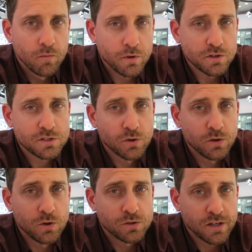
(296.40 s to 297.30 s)
but it still
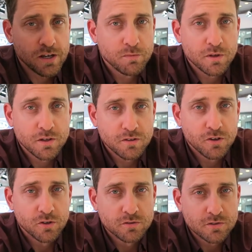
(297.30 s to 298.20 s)
knows how to be, you
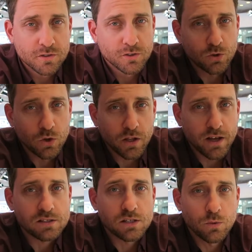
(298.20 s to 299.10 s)
know, a little
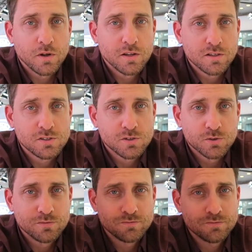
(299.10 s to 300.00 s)
classy when it needs
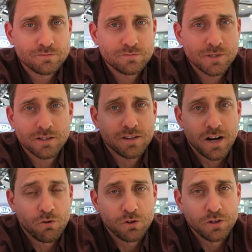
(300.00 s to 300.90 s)
to. Not
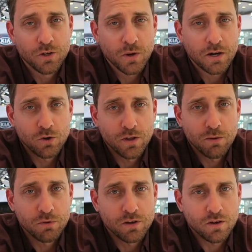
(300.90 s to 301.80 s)
that I really know how to do
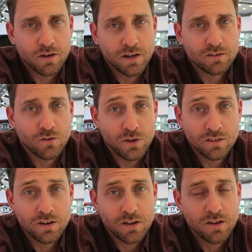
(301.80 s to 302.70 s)
that, but I like to
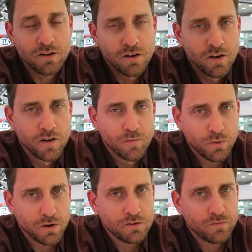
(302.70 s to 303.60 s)
think that I can.
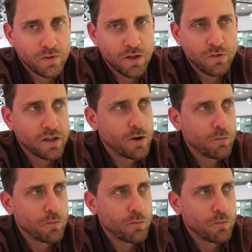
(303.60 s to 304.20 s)
But I think I